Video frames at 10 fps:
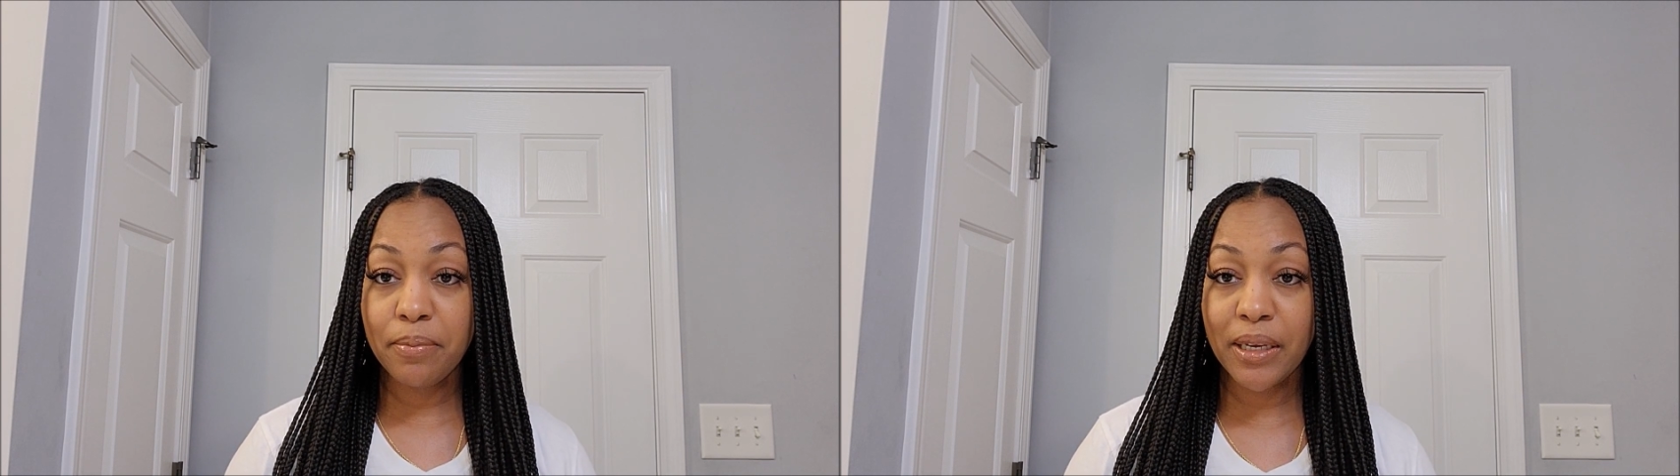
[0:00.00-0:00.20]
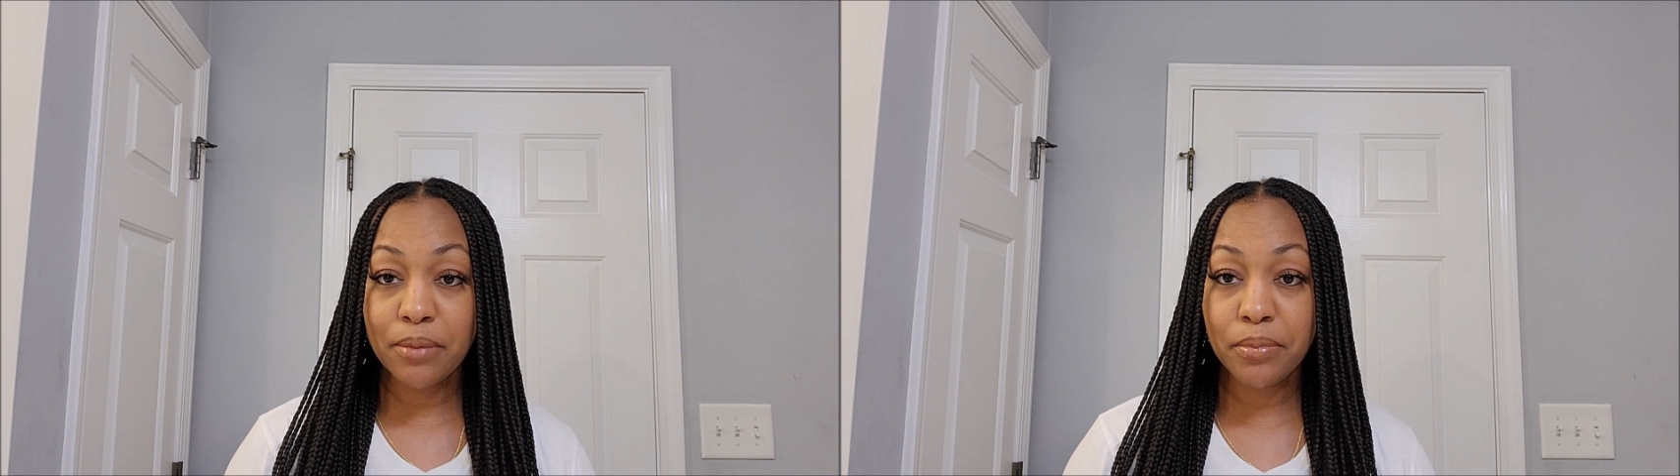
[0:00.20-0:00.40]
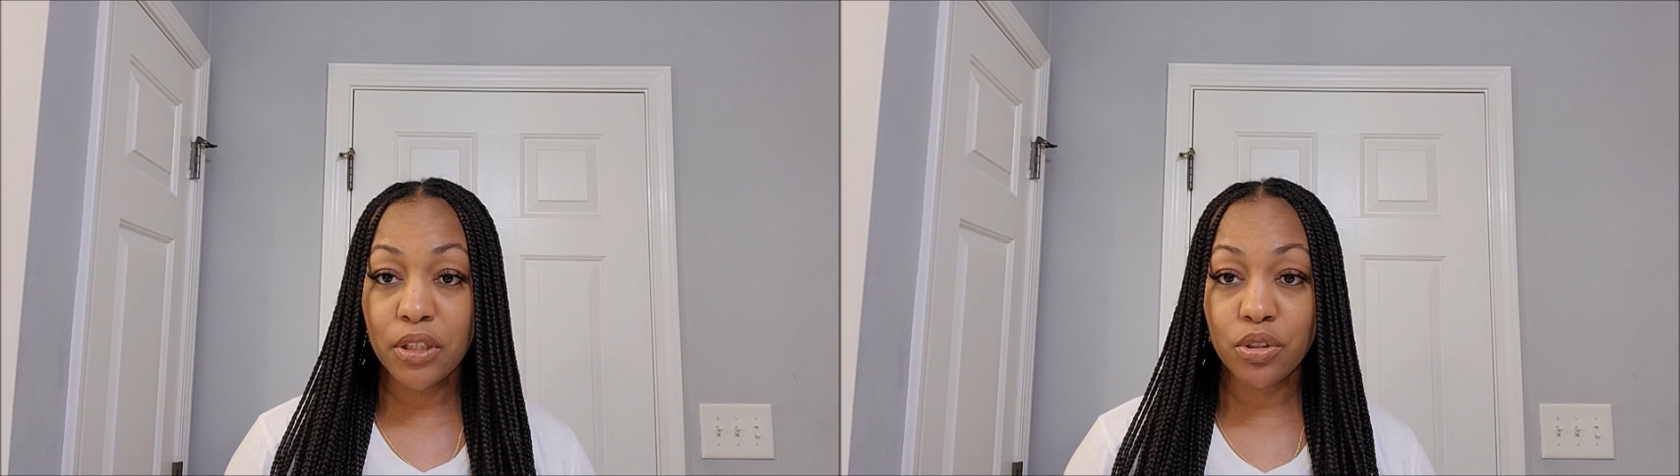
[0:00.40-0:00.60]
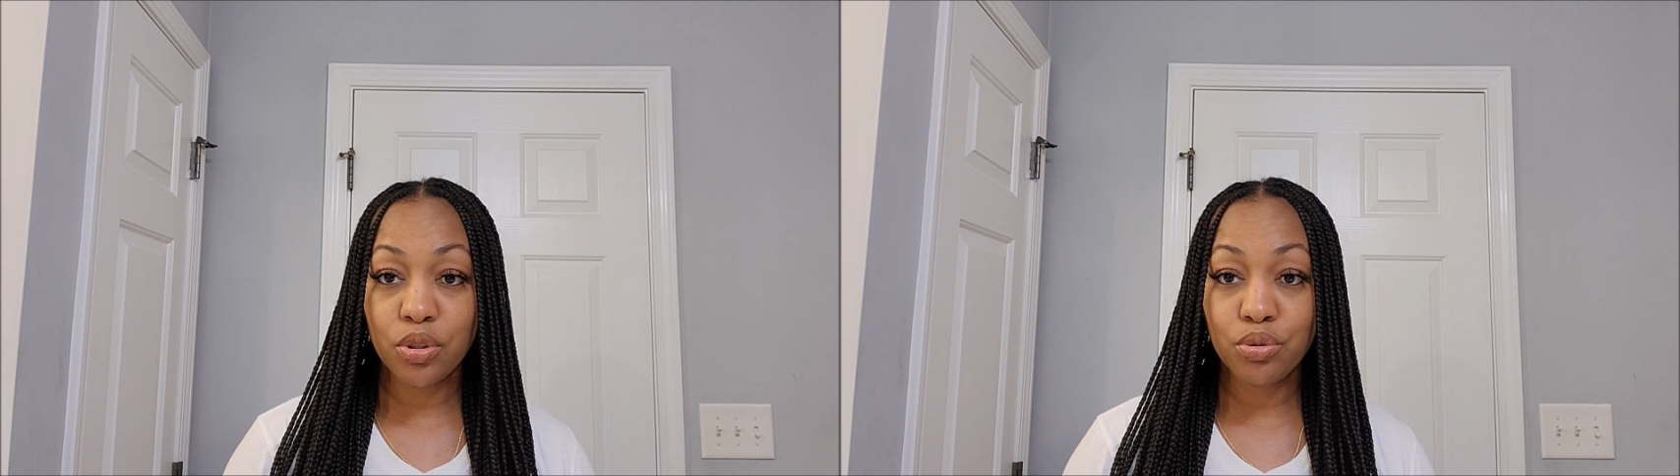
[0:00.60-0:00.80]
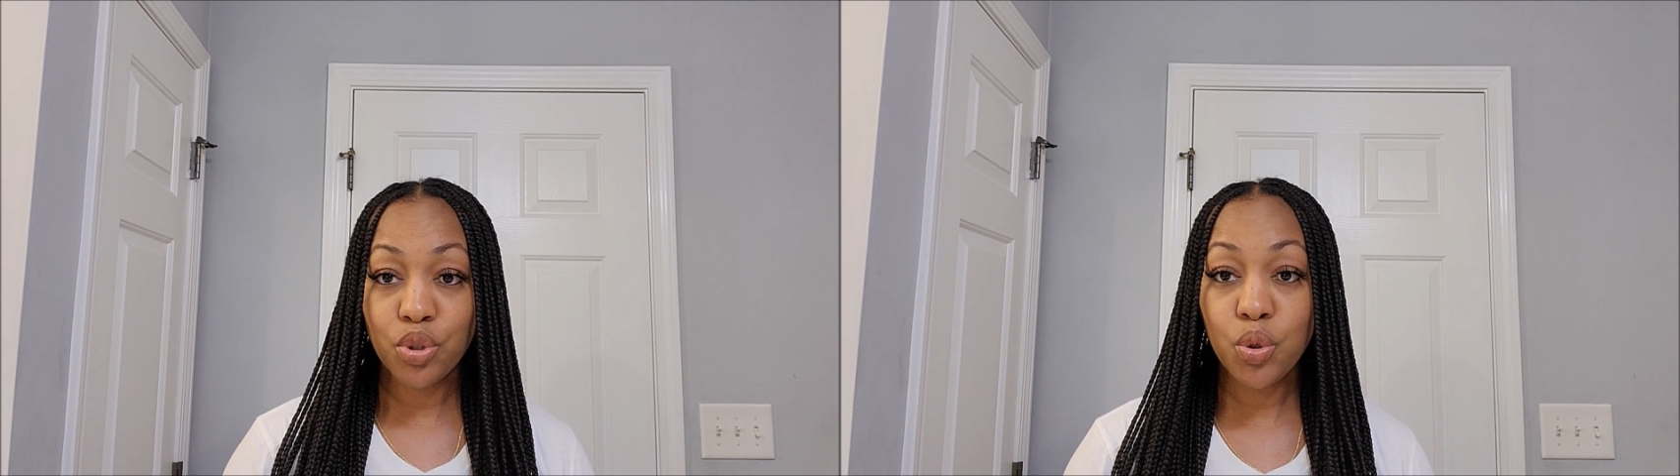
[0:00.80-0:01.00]
making them look a
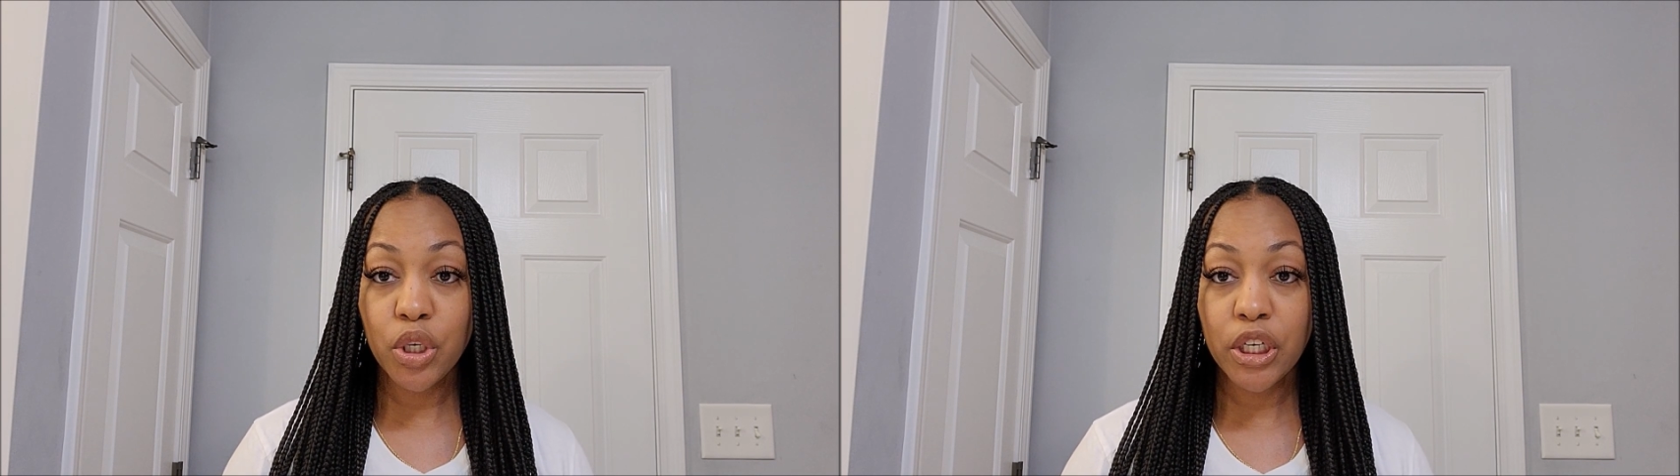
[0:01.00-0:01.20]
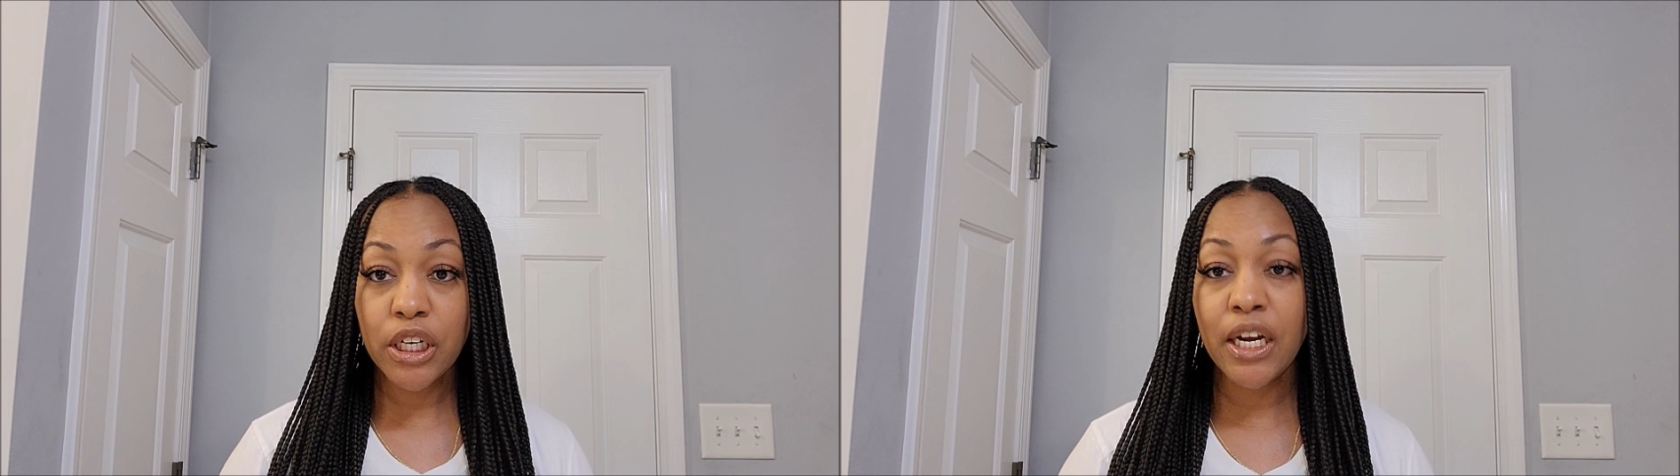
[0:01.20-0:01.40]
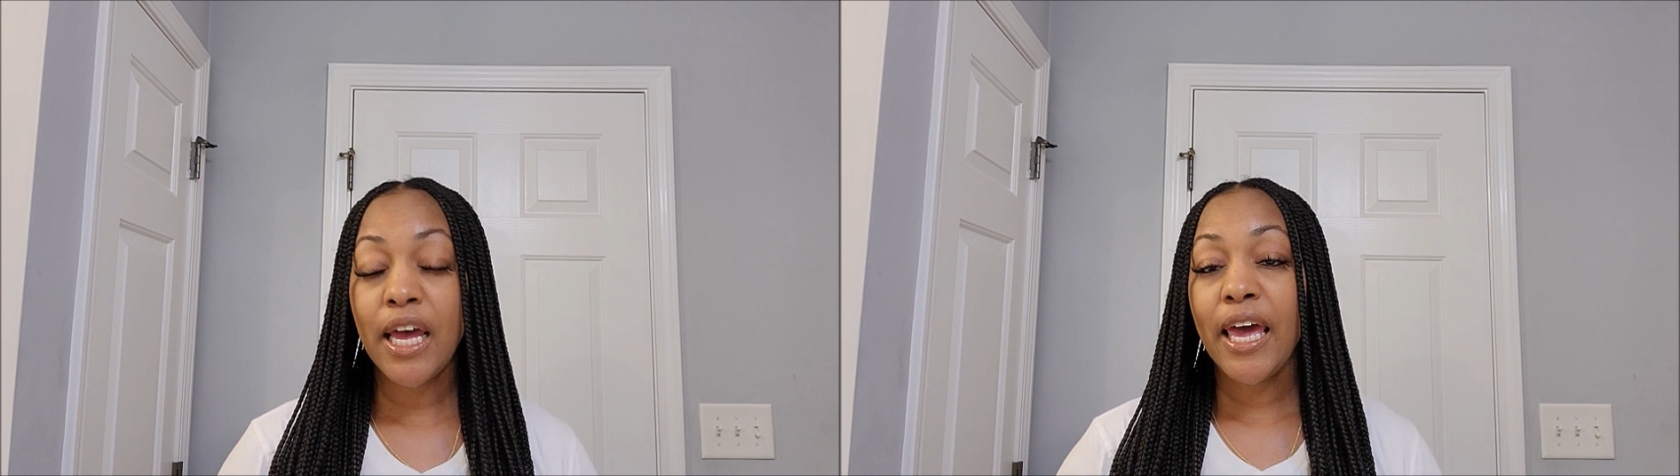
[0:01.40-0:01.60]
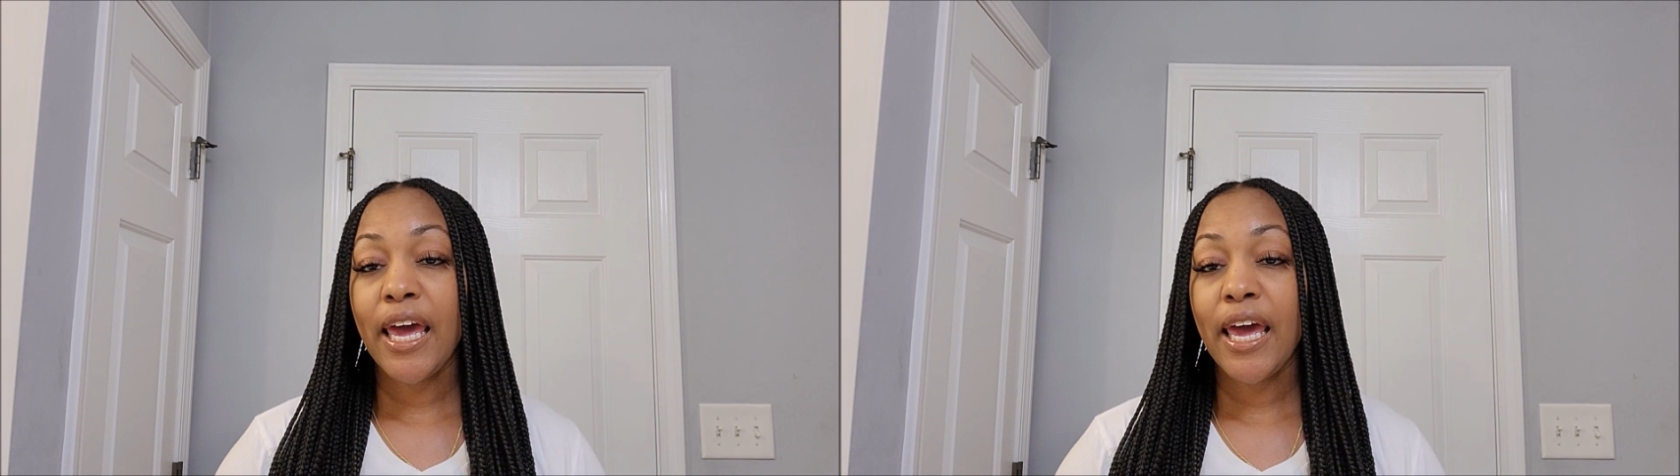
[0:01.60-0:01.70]
little newer.